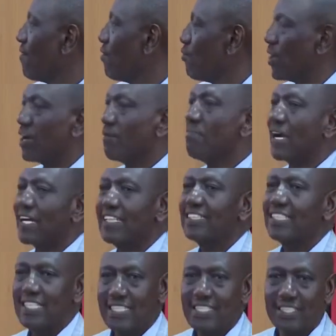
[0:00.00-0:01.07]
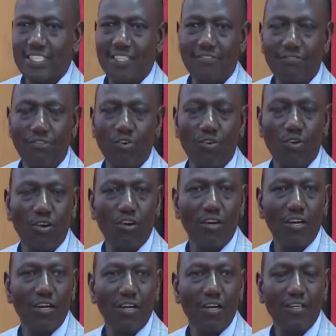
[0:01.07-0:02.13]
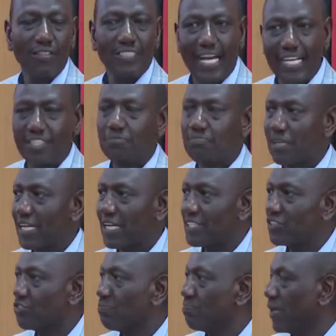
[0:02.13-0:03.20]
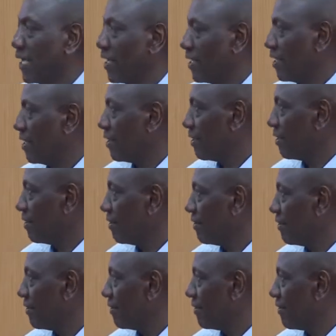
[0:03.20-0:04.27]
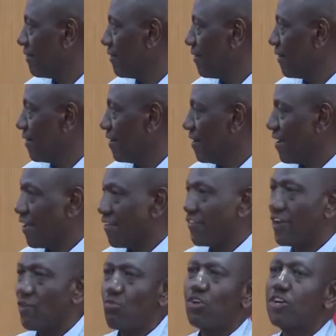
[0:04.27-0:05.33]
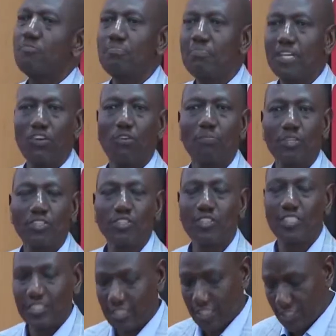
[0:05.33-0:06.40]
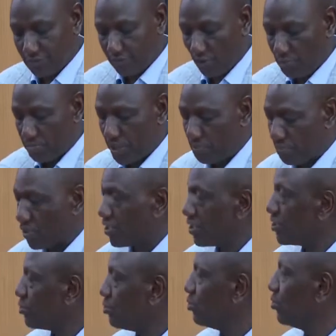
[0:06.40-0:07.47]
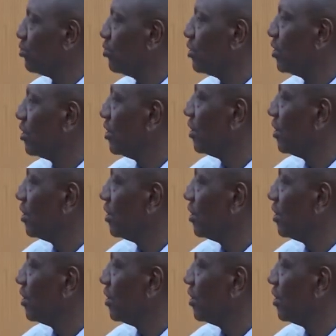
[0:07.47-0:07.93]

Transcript: will make it easy for taxpayers to pay. And there wouldn't be opportunities for people to